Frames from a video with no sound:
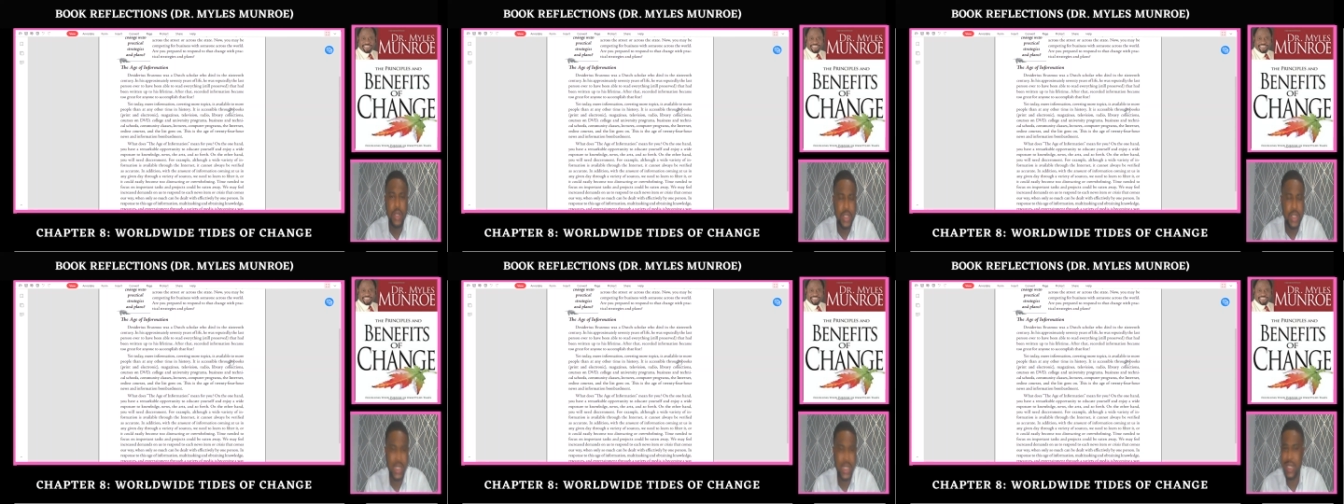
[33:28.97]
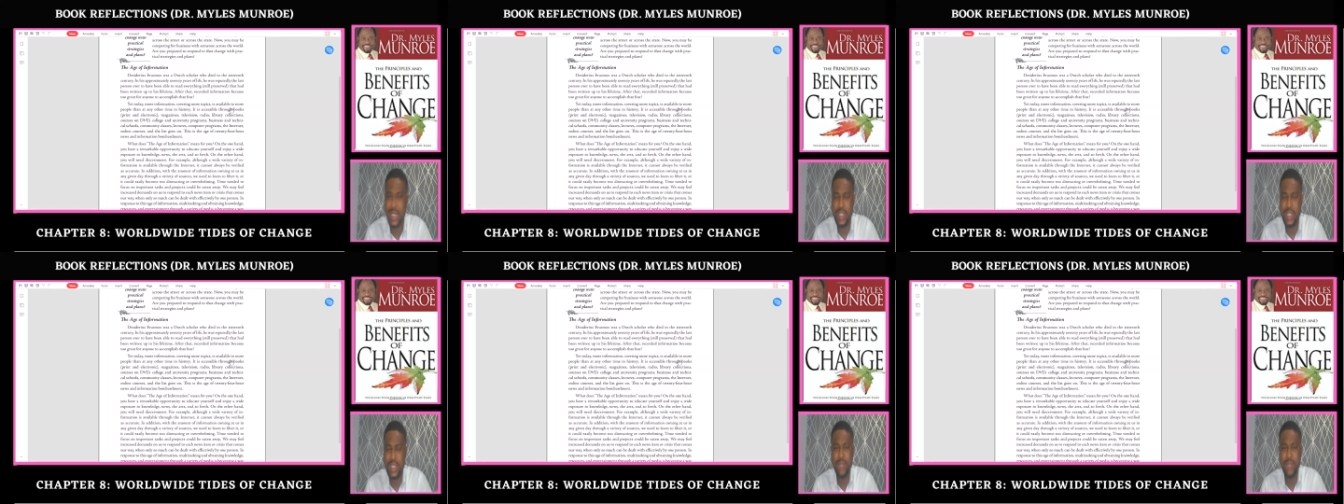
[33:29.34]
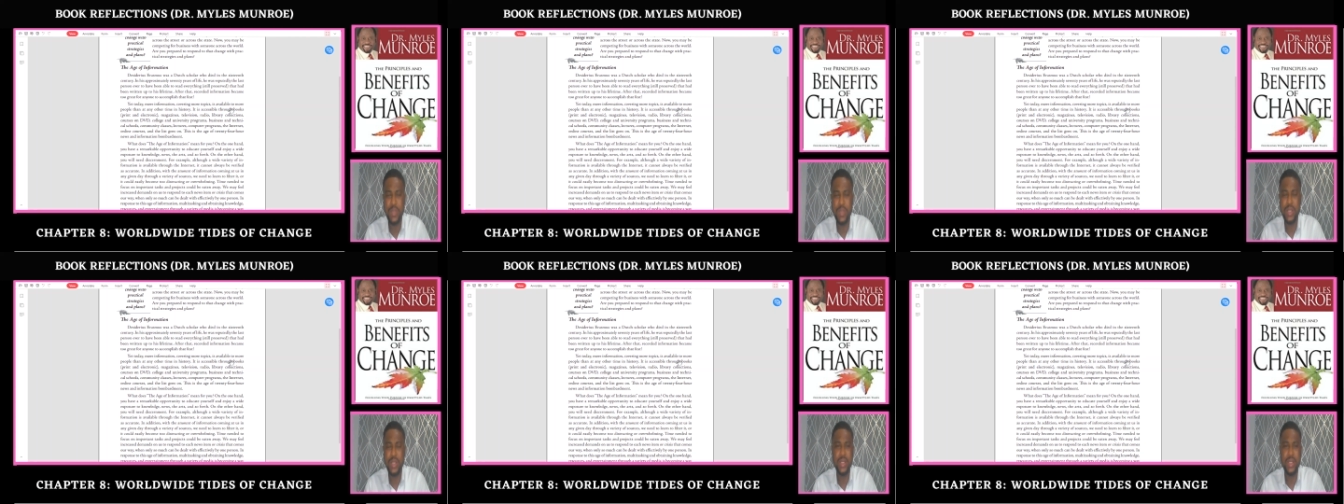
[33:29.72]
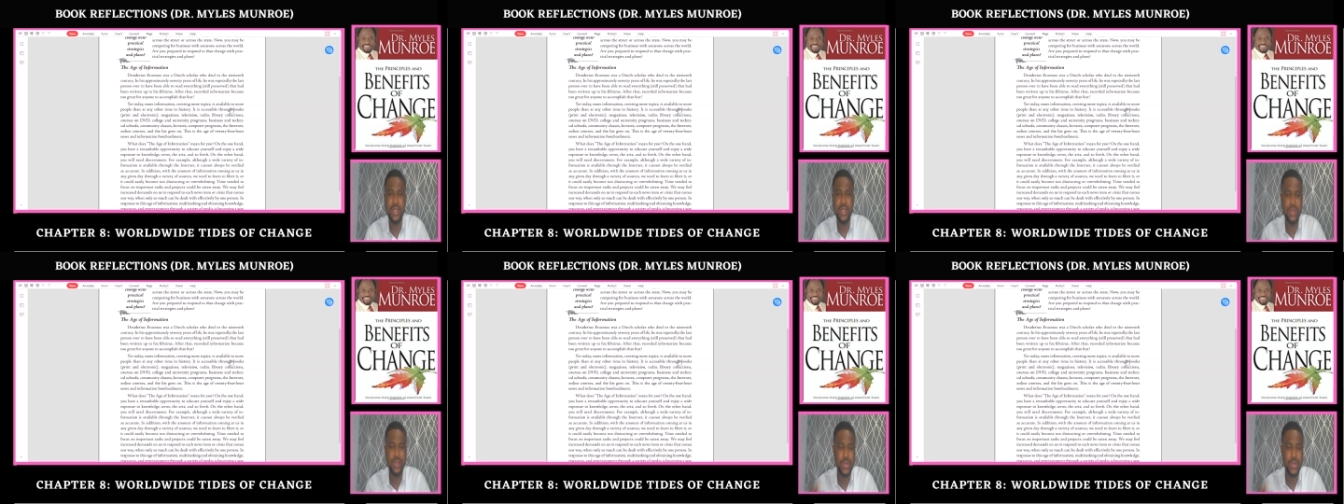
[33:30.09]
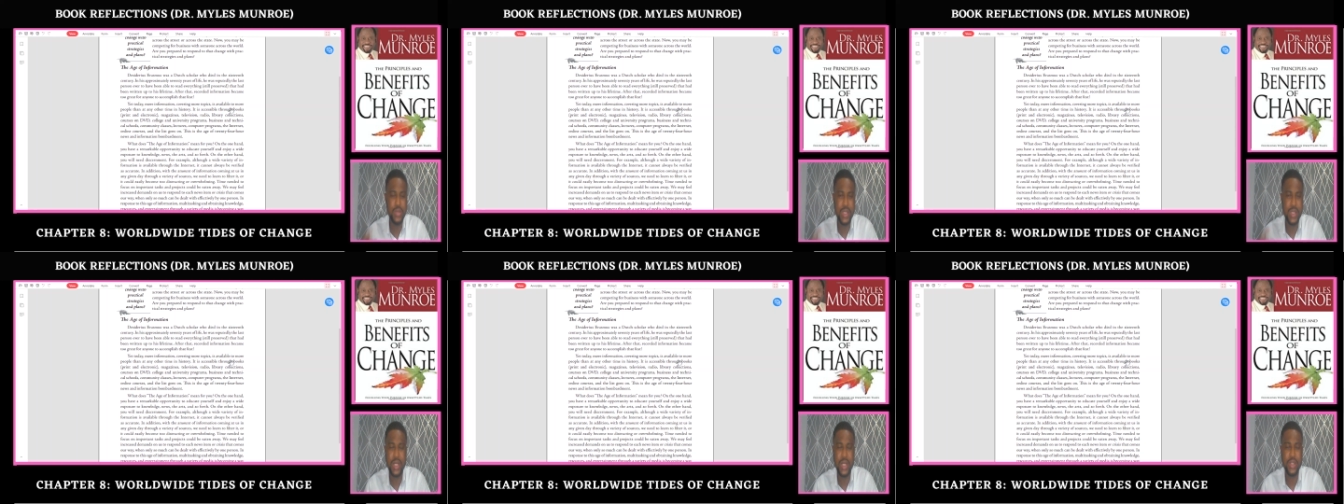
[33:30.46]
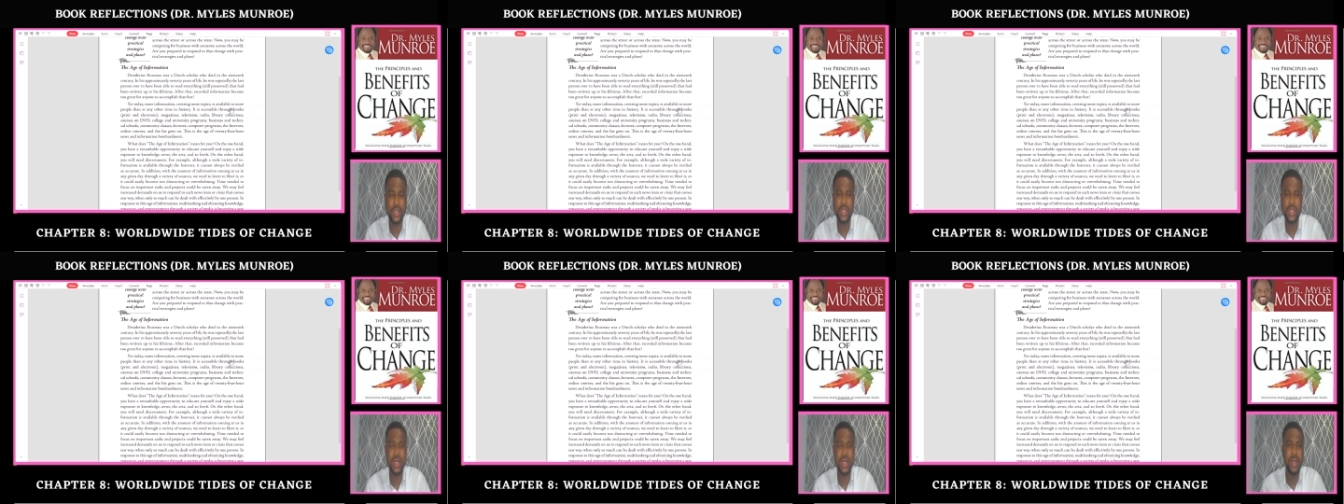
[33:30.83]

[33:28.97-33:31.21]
ChatGPT, you search,